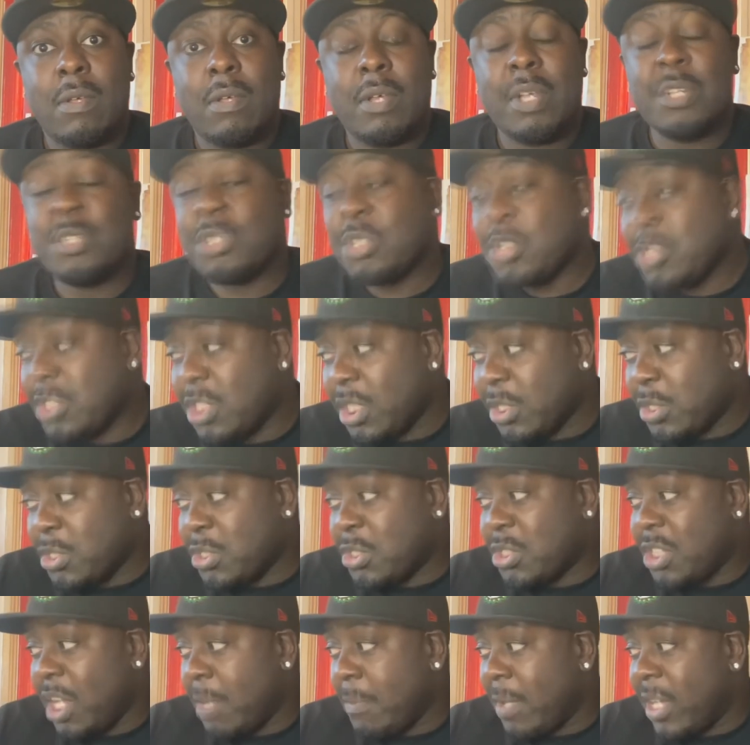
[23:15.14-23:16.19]
It's just such a
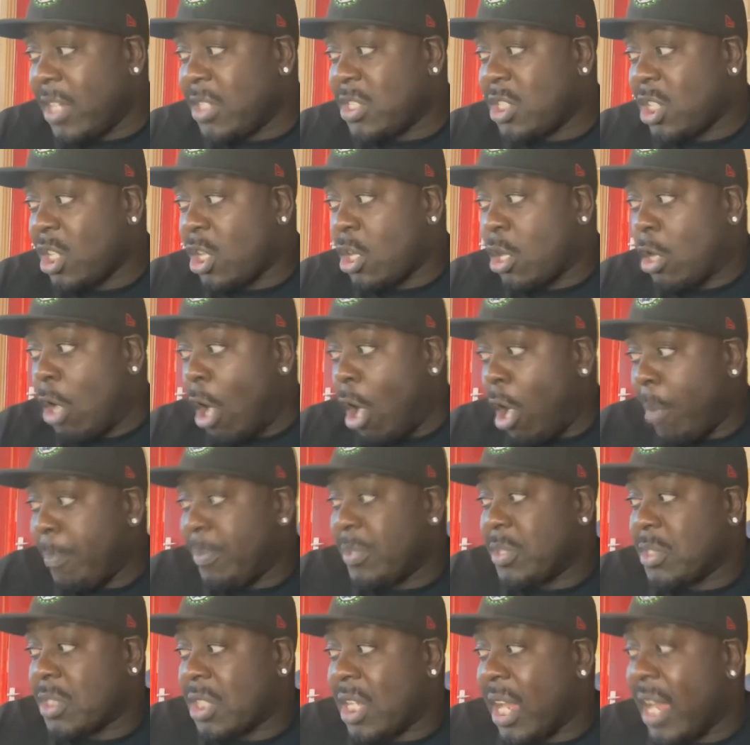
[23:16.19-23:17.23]
shame that it's a
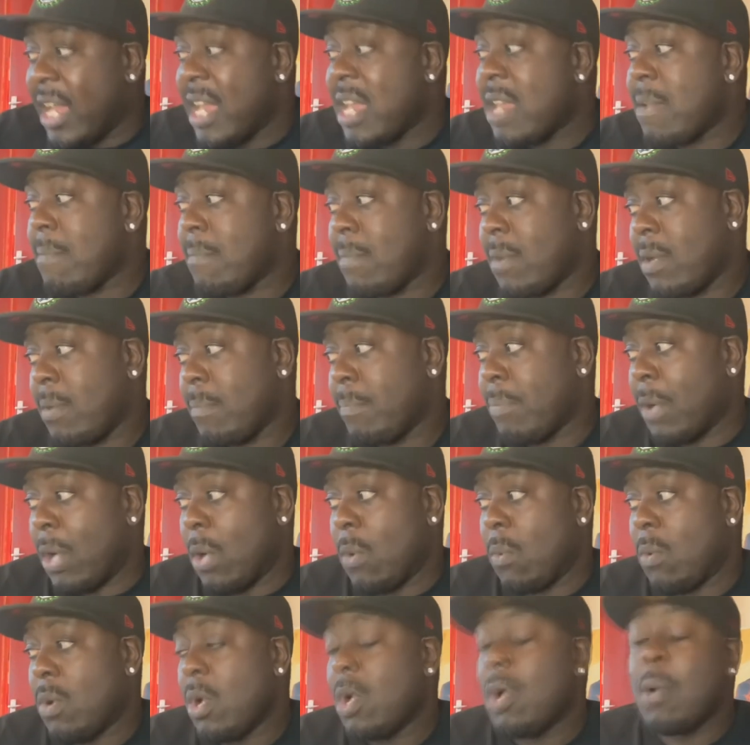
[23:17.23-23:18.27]
garbage game,
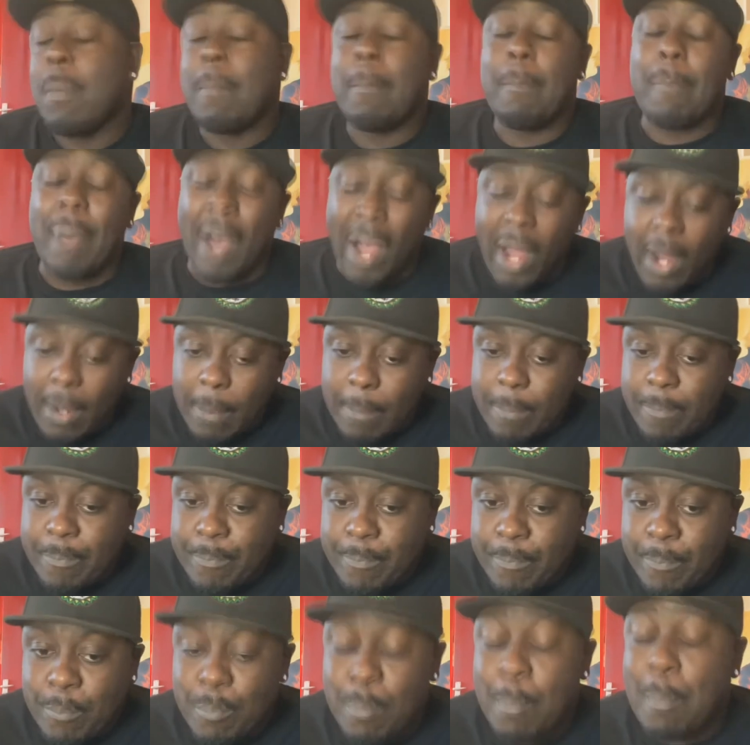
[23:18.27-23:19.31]
bro. But,
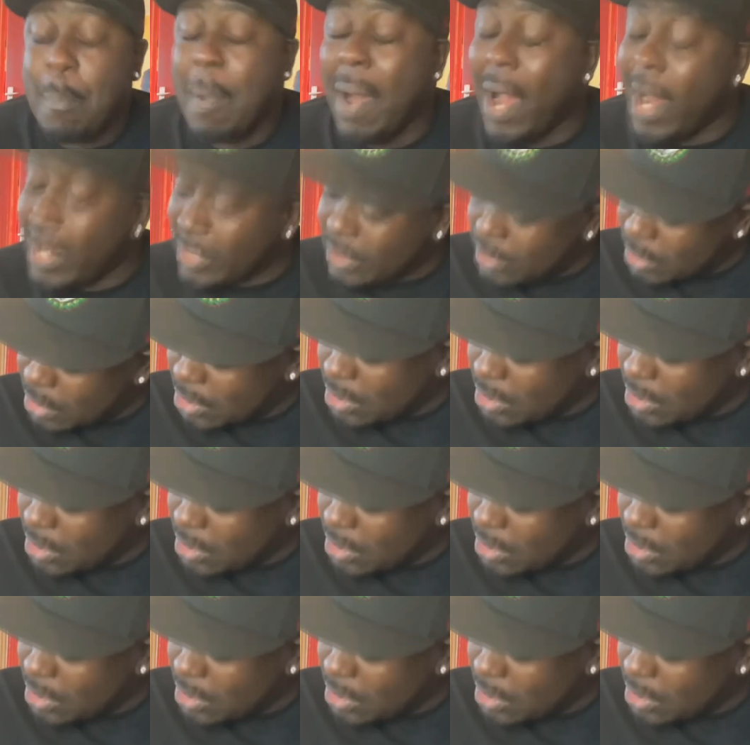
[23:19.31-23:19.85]
but,